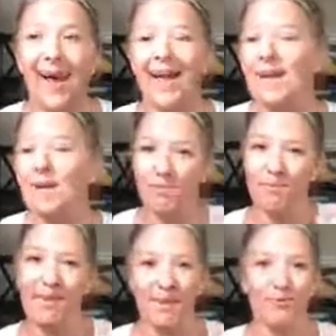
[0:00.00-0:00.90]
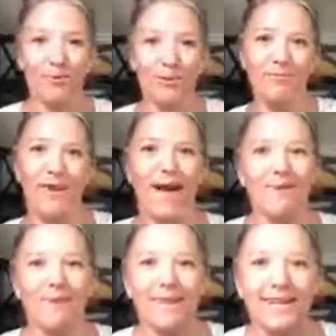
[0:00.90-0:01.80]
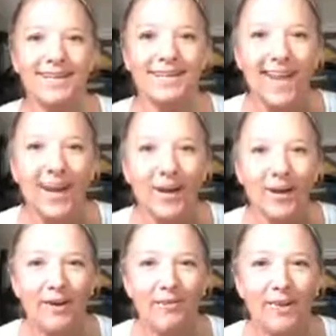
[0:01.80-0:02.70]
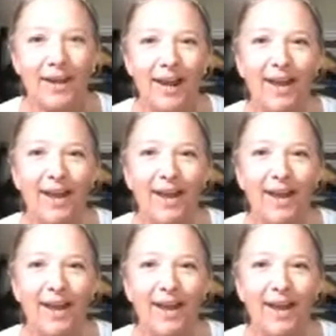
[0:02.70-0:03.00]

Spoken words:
I kept pulling back and being kind of scared and playing,